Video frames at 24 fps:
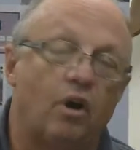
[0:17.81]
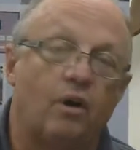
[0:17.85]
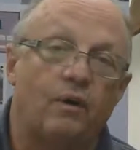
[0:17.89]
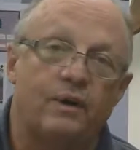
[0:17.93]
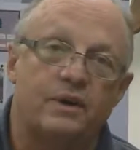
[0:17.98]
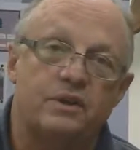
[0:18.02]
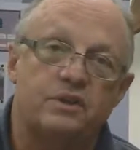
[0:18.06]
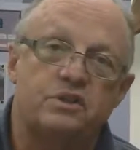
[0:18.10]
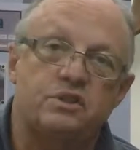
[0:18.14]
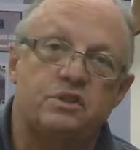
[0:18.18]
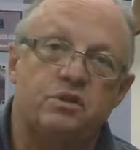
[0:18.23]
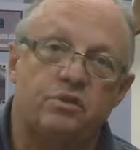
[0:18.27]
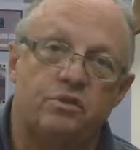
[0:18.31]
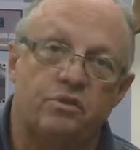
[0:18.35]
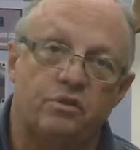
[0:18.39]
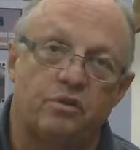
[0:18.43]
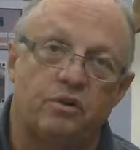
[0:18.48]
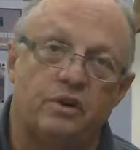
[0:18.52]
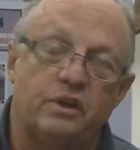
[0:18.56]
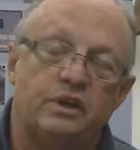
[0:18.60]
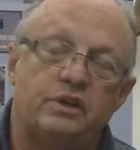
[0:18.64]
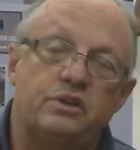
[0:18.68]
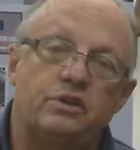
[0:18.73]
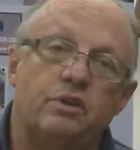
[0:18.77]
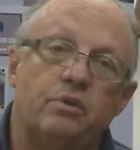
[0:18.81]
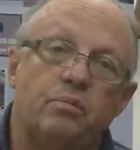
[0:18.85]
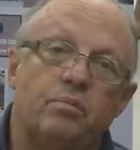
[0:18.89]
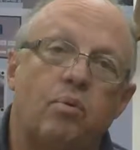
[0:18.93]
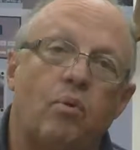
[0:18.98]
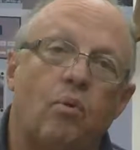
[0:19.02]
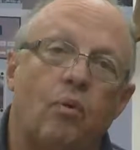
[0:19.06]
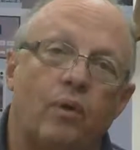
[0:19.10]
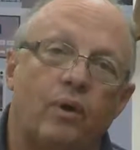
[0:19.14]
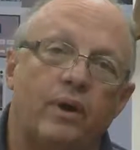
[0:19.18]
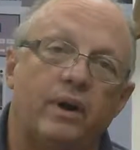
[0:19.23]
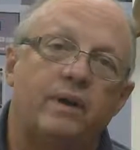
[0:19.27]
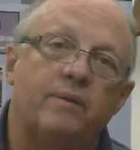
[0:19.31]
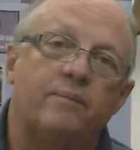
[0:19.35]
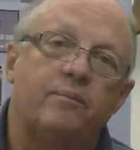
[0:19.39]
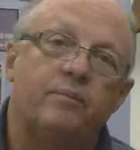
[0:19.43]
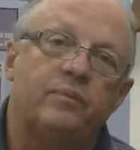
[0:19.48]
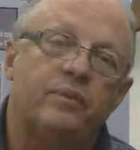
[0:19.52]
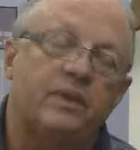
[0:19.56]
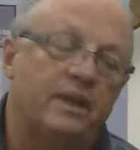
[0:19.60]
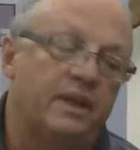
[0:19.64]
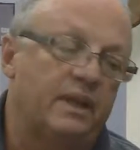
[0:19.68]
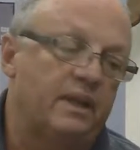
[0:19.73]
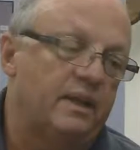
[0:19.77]
RS-232 port
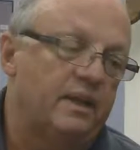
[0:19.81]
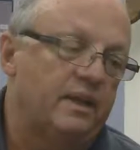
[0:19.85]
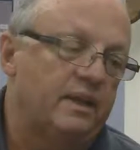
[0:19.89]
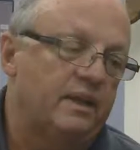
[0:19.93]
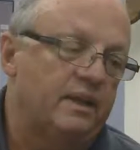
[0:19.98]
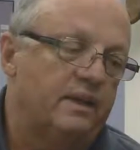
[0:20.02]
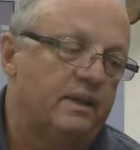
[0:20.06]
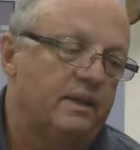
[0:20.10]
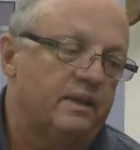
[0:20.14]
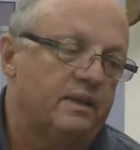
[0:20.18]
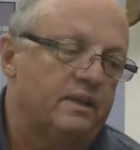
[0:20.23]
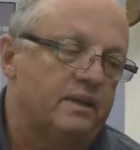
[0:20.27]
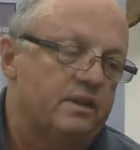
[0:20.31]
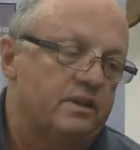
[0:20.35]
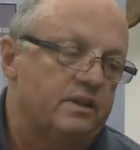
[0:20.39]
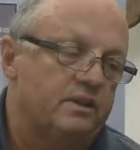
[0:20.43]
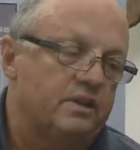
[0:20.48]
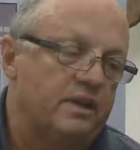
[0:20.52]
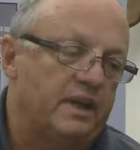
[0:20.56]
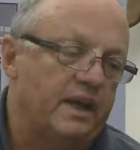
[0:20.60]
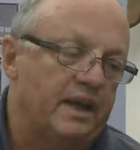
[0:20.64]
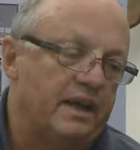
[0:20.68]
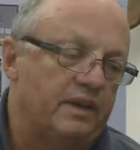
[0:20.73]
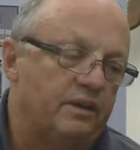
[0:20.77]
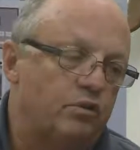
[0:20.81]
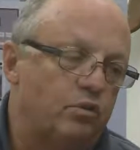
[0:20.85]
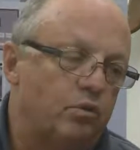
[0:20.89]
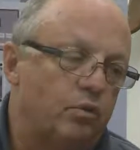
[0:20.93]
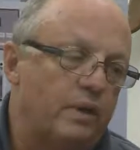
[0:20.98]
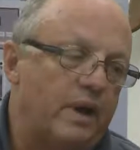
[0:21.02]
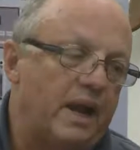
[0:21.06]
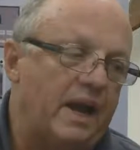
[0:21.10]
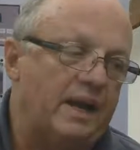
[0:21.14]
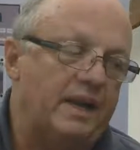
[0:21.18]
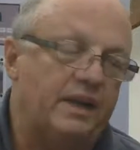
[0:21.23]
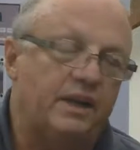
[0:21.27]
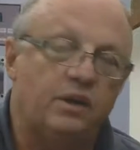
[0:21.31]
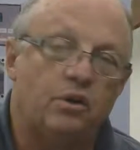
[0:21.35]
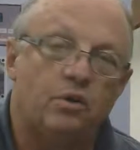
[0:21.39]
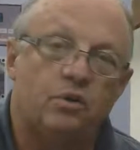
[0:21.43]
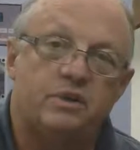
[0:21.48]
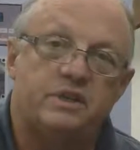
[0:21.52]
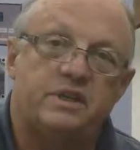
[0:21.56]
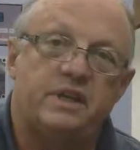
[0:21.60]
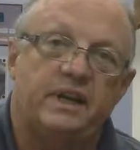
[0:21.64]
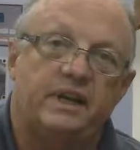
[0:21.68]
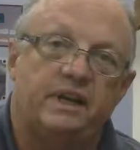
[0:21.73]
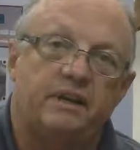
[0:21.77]
and creating your
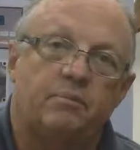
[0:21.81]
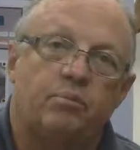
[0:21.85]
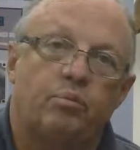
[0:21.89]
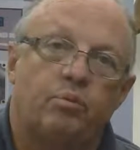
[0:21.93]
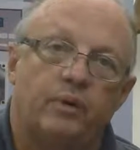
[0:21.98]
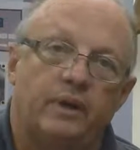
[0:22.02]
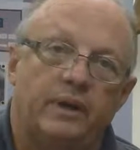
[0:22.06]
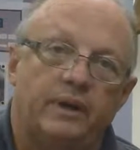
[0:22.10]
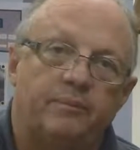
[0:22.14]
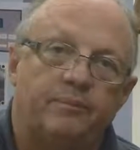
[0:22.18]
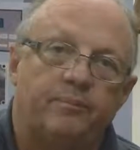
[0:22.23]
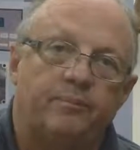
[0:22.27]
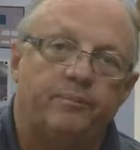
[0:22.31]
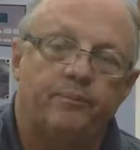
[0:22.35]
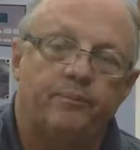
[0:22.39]
ticket print